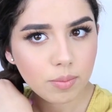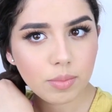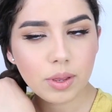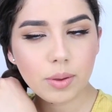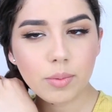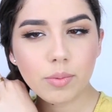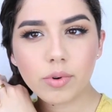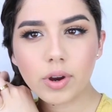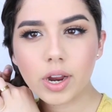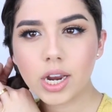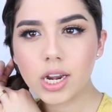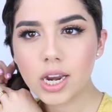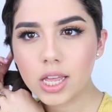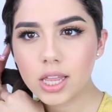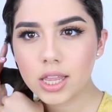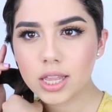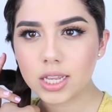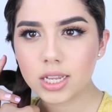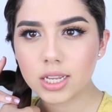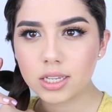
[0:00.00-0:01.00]
be
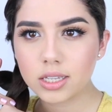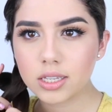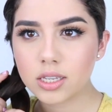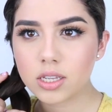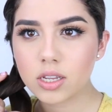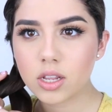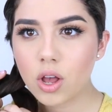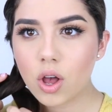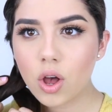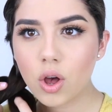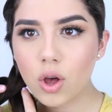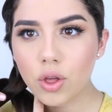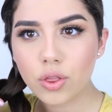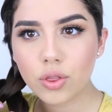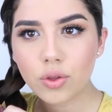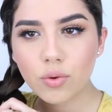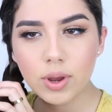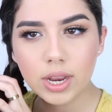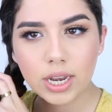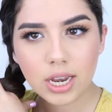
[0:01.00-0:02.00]
braiding this all
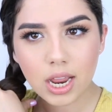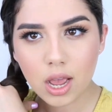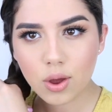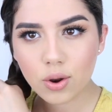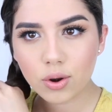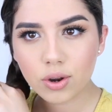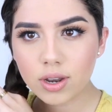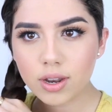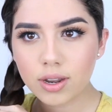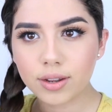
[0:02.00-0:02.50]
the way down.